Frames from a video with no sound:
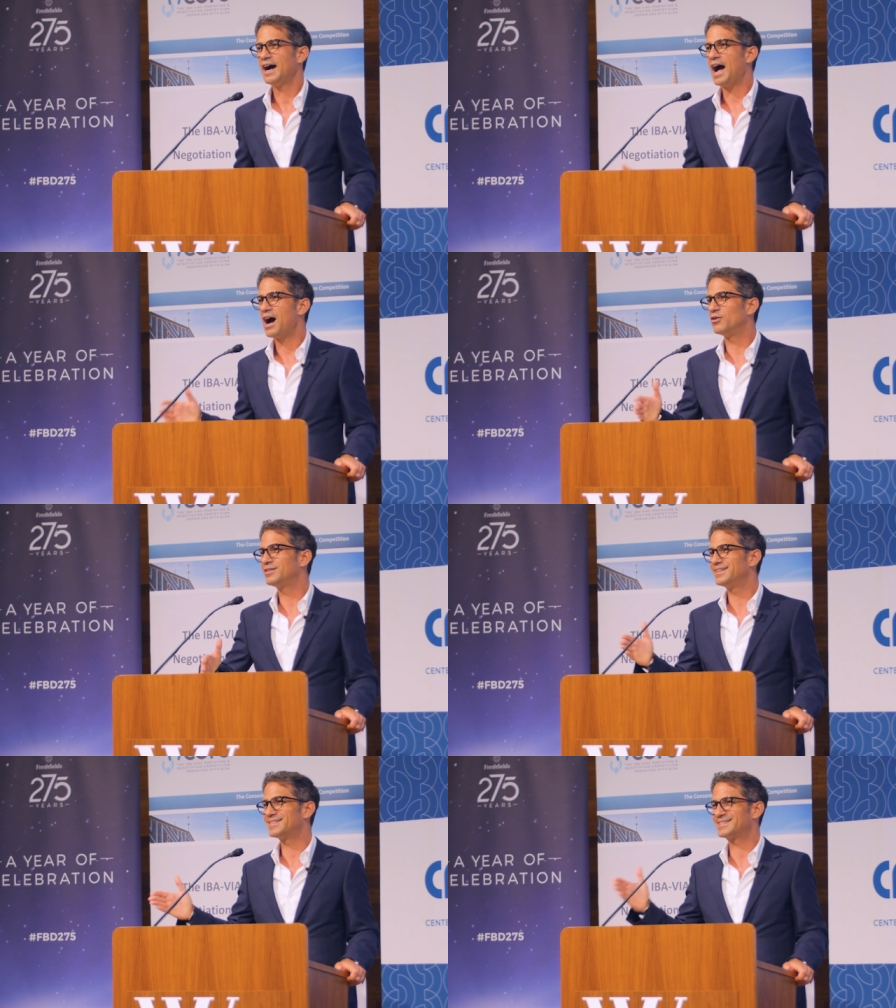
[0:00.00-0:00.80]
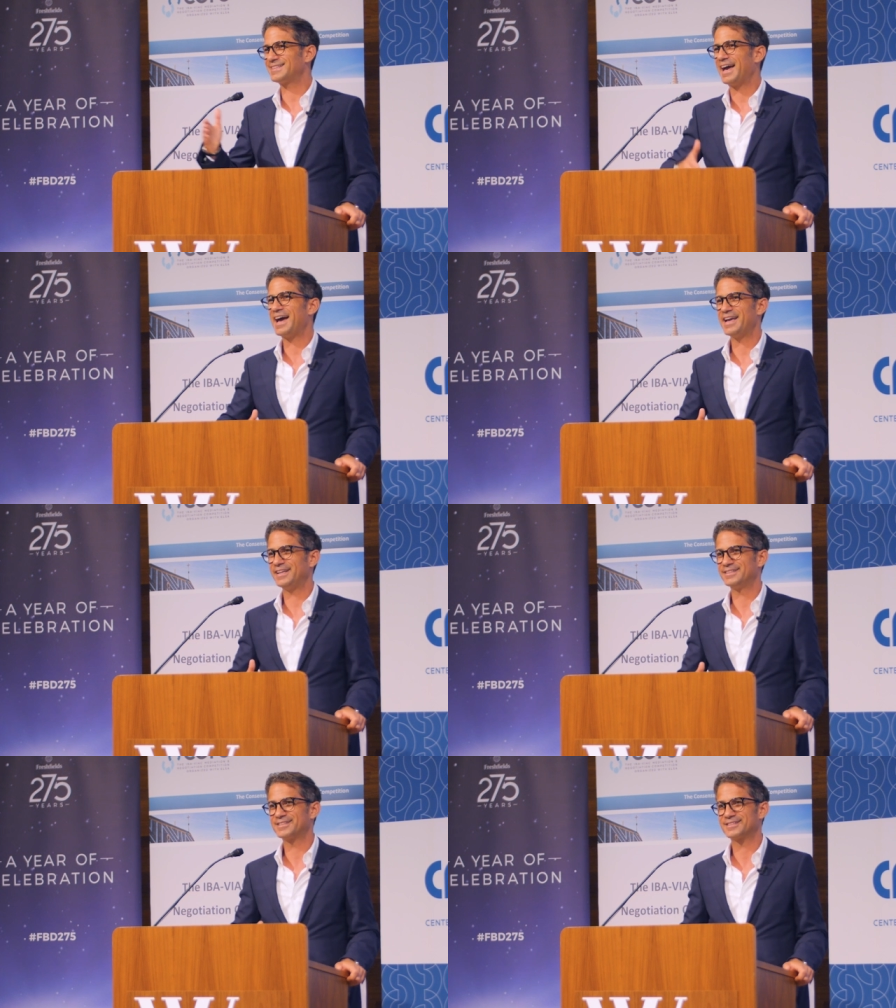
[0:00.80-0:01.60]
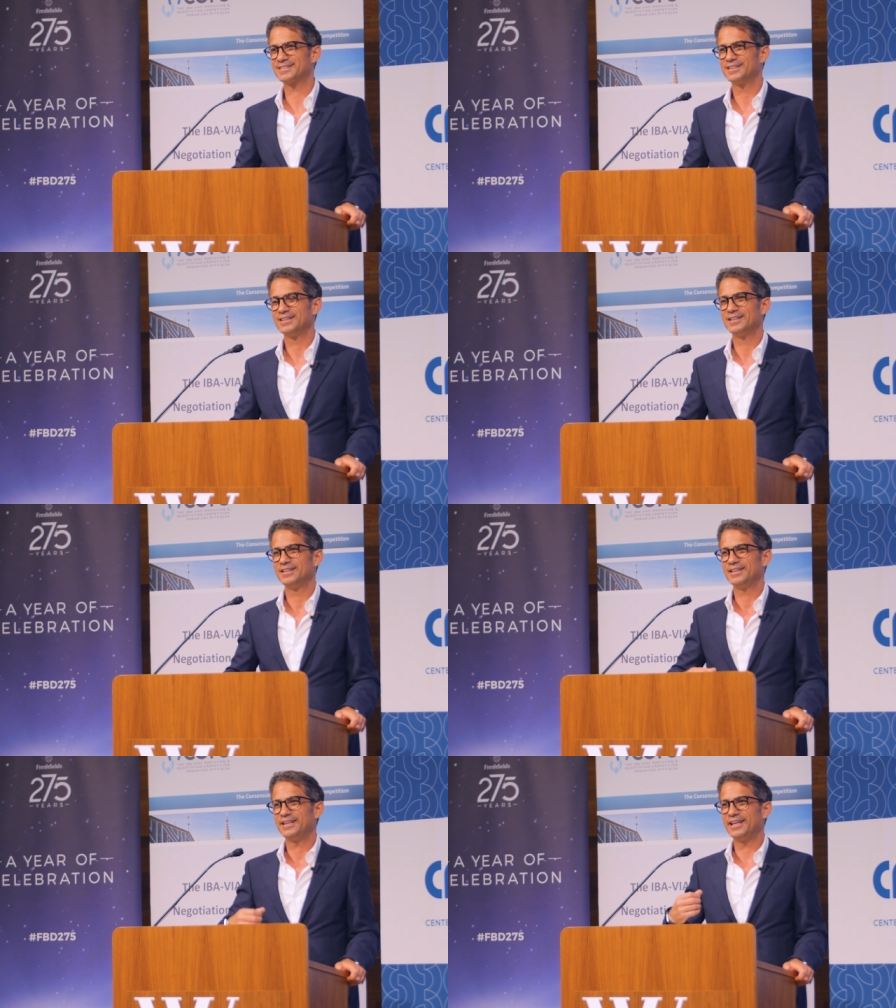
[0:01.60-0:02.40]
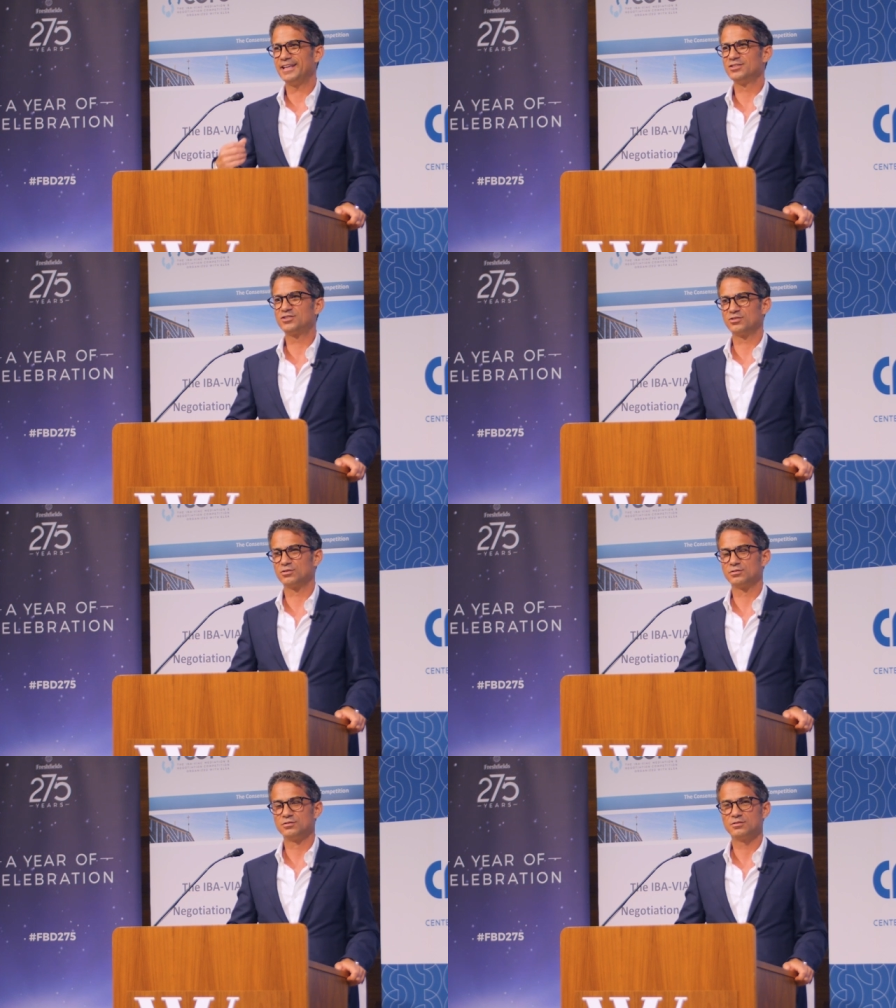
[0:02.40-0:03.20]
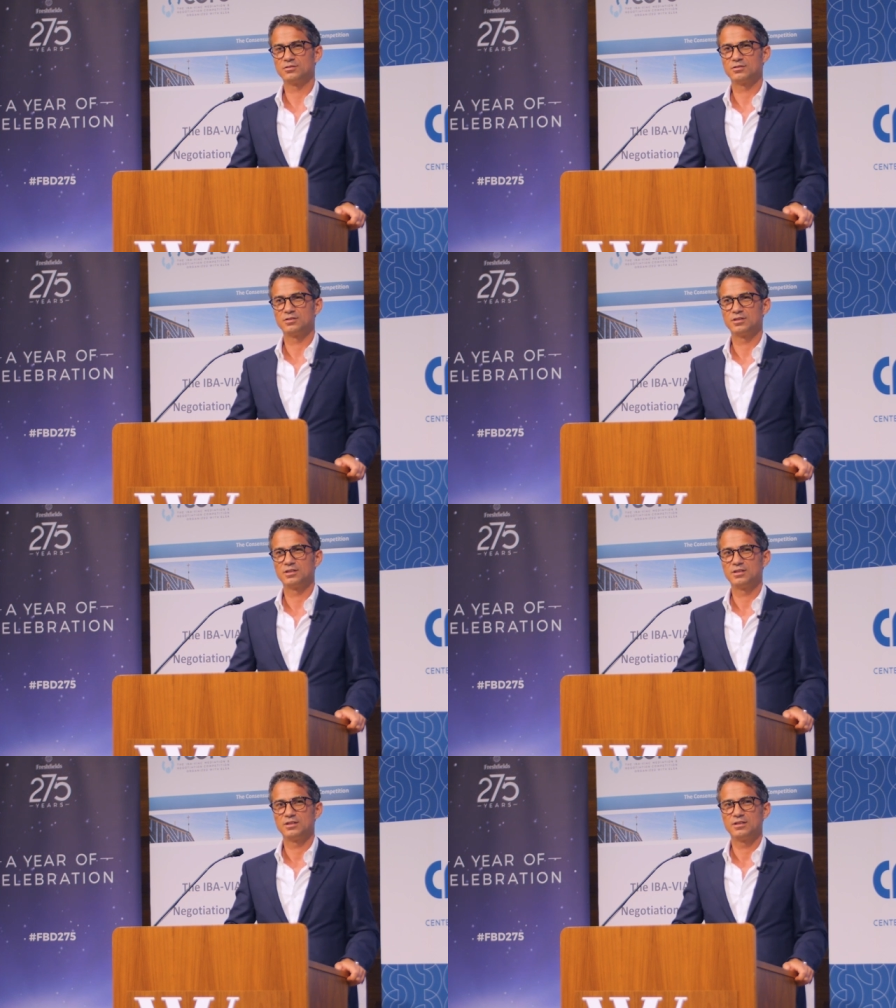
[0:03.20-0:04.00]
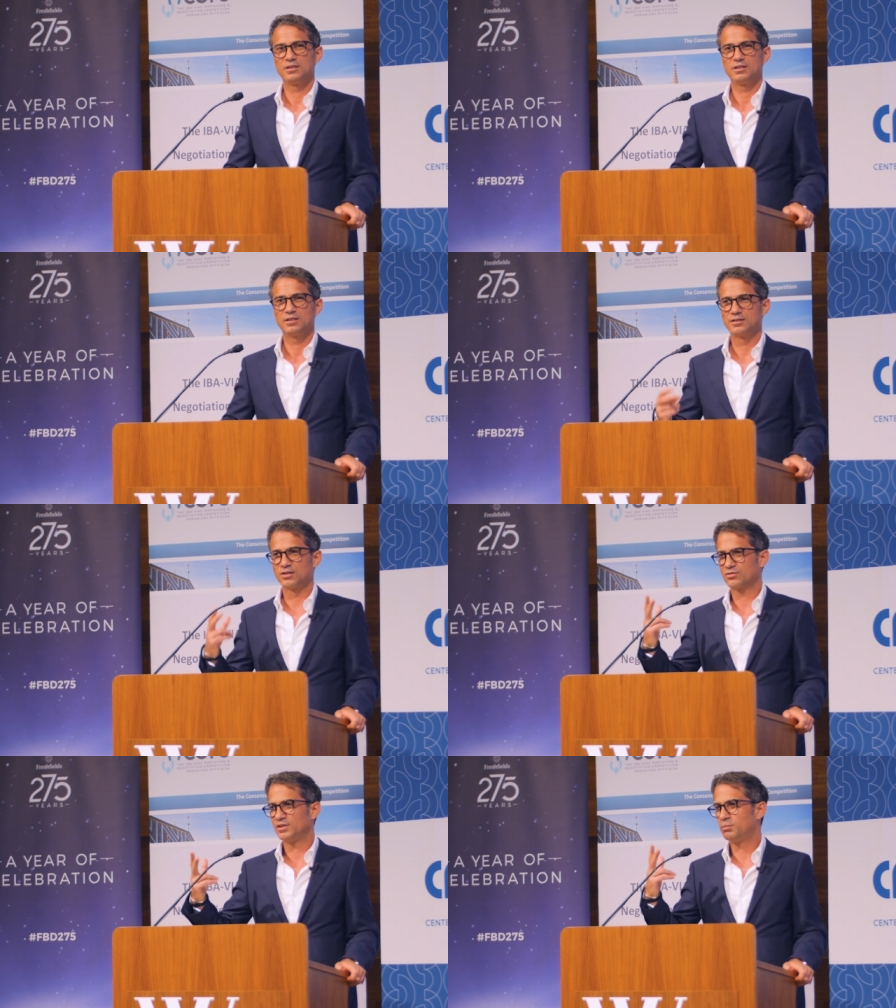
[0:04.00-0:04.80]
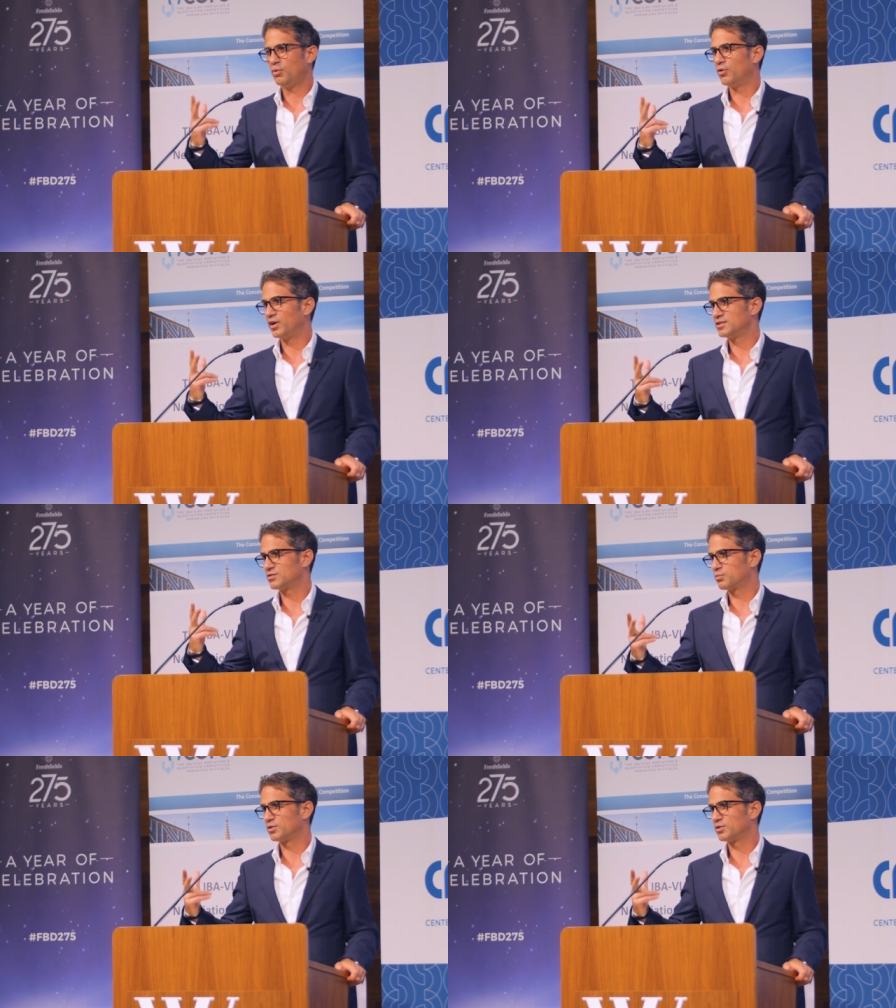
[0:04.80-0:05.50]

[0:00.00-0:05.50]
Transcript: how this ties into the 3 points or